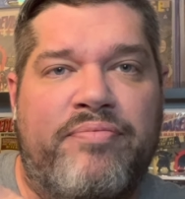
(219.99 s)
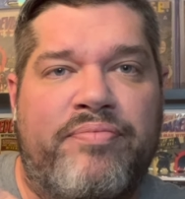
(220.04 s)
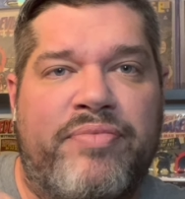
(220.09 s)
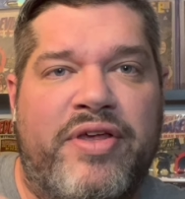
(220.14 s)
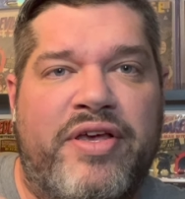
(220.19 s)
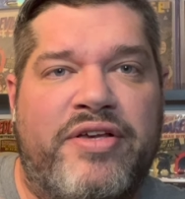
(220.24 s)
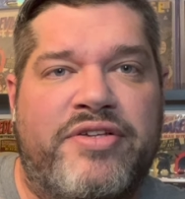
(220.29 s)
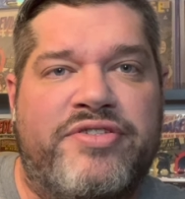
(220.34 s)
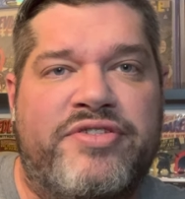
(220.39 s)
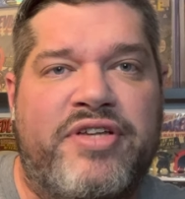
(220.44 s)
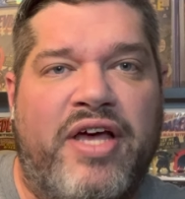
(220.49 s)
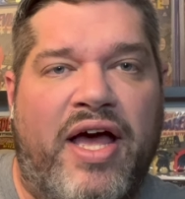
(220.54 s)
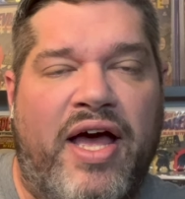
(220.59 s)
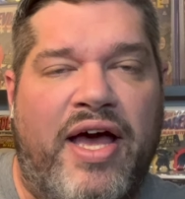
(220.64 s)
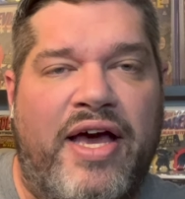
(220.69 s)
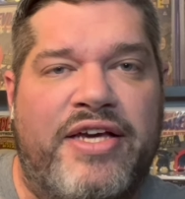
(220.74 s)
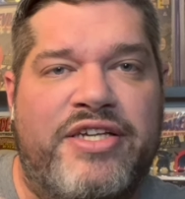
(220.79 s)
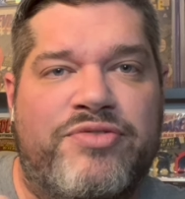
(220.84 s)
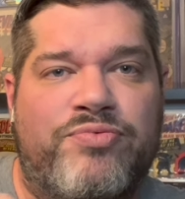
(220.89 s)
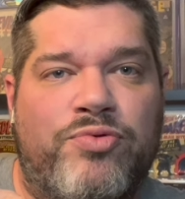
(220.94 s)
His
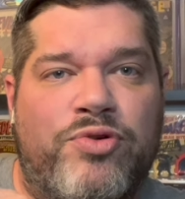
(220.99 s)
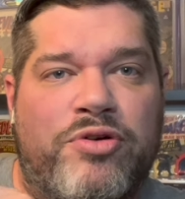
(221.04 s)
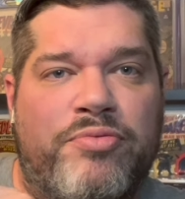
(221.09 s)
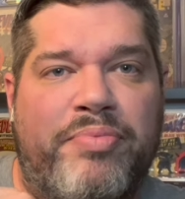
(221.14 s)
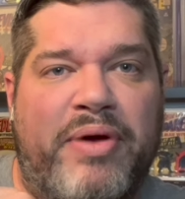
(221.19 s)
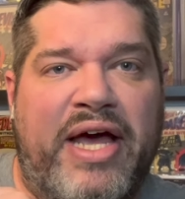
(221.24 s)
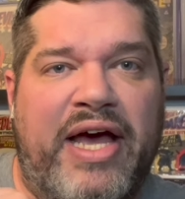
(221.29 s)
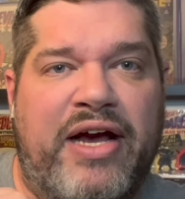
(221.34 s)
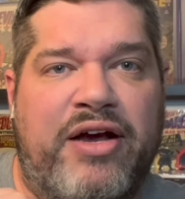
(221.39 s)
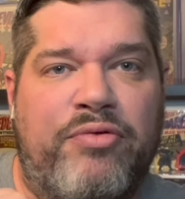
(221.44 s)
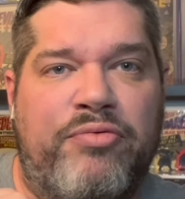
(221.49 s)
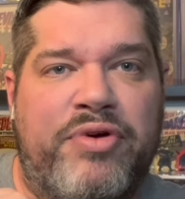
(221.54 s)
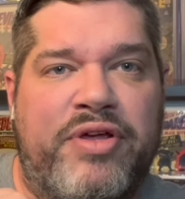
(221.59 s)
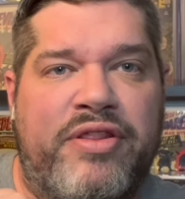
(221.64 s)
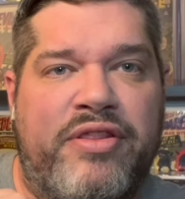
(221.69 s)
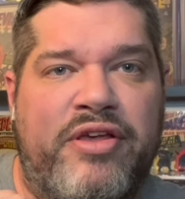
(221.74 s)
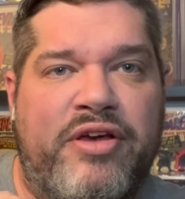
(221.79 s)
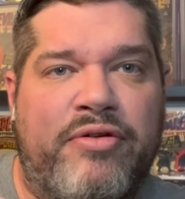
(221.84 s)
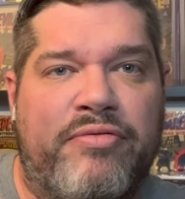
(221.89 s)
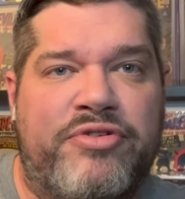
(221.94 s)
ties were back with
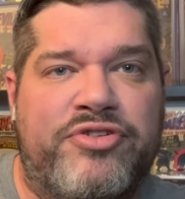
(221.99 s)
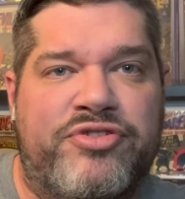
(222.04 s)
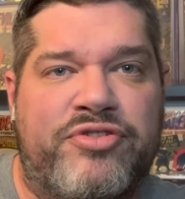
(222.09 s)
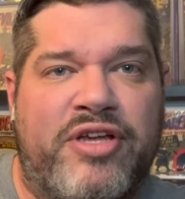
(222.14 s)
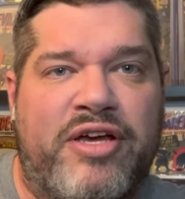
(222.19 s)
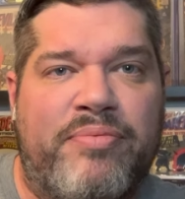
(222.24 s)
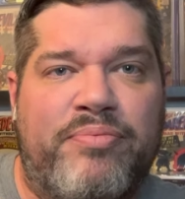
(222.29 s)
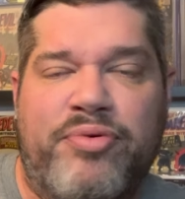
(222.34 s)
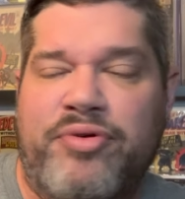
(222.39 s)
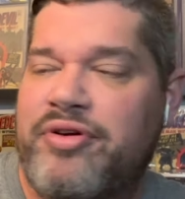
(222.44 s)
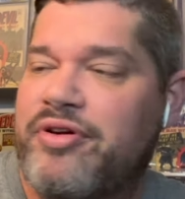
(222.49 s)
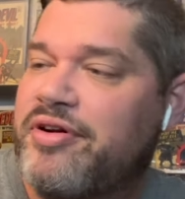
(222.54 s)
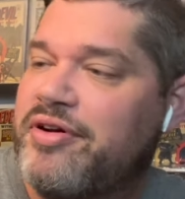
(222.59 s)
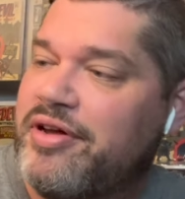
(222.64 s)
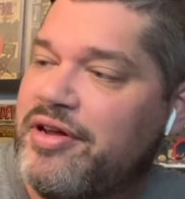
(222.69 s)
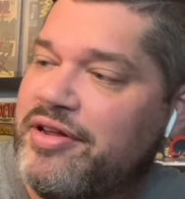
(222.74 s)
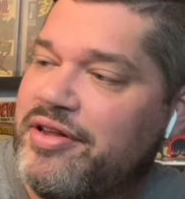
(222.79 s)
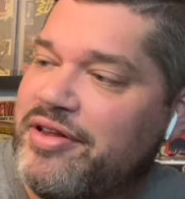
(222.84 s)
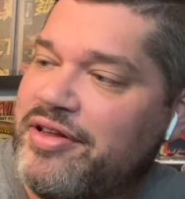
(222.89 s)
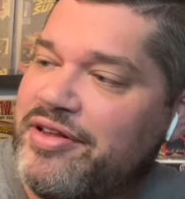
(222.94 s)
the original Emperor,
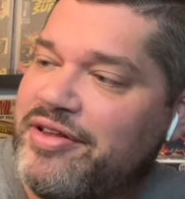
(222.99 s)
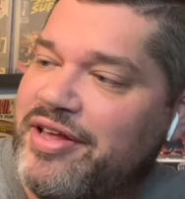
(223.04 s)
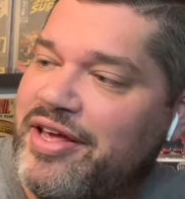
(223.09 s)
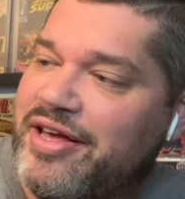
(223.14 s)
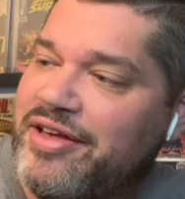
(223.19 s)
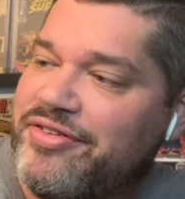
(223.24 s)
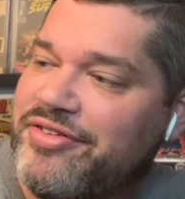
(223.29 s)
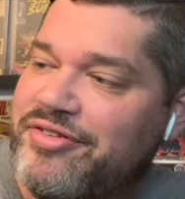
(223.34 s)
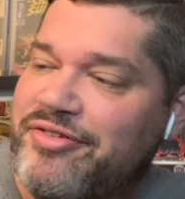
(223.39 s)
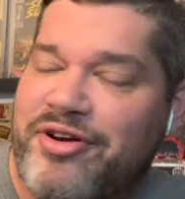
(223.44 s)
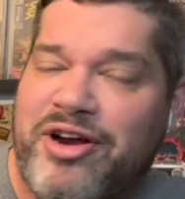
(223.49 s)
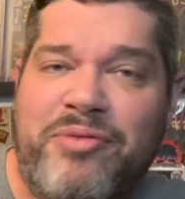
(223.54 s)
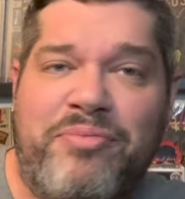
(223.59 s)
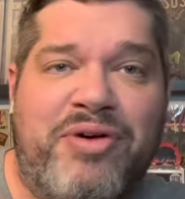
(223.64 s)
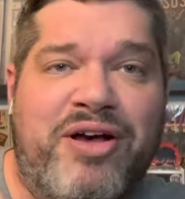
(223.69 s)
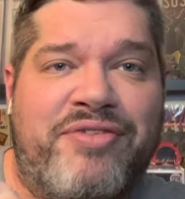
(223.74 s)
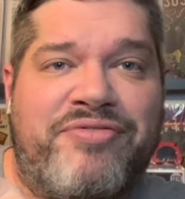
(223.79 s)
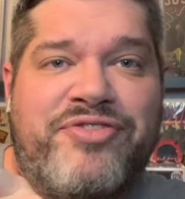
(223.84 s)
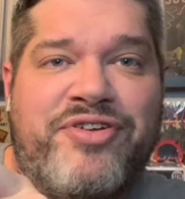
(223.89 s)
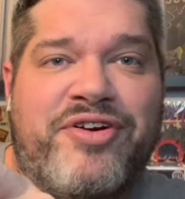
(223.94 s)
and it has Grand
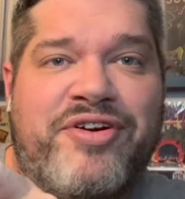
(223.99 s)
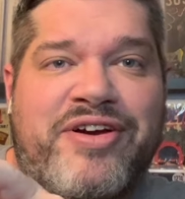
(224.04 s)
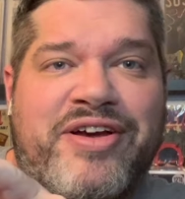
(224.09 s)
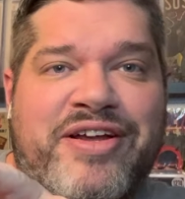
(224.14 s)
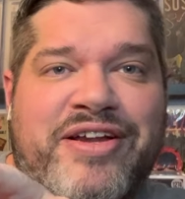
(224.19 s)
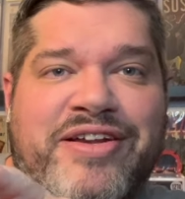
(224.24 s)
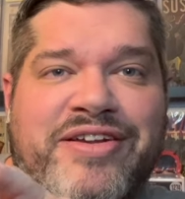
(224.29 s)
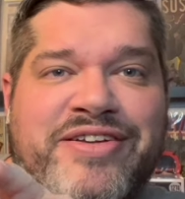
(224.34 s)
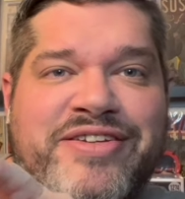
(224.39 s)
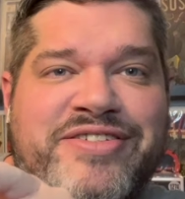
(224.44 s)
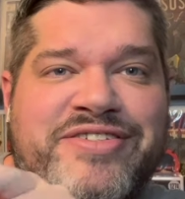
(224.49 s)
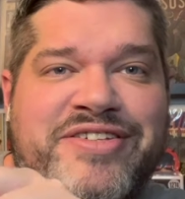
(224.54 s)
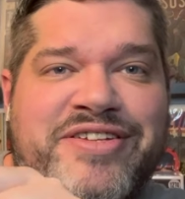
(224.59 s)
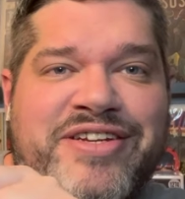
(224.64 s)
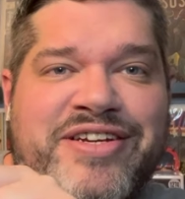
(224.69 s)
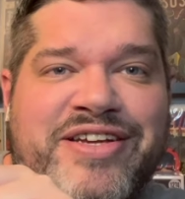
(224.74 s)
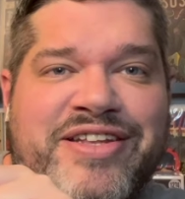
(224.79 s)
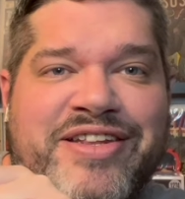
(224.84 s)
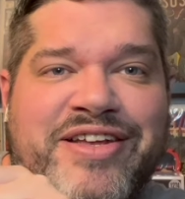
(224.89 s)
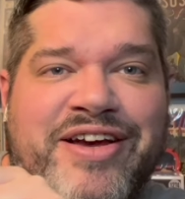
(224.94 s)
Moff Tarkin
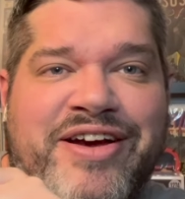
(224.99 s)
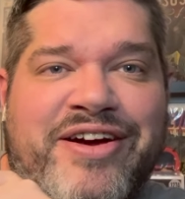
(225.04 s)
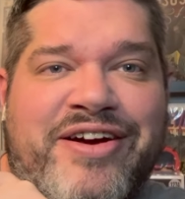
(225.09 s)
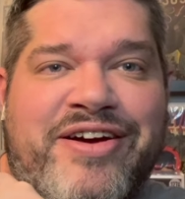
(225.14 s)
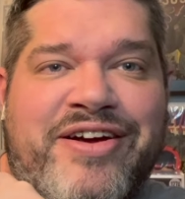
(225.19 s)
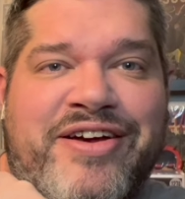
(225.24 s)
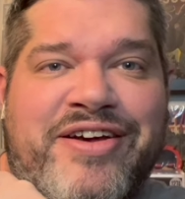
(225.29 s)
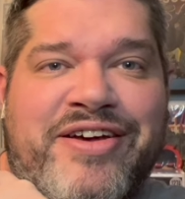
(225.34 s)
sitting in there.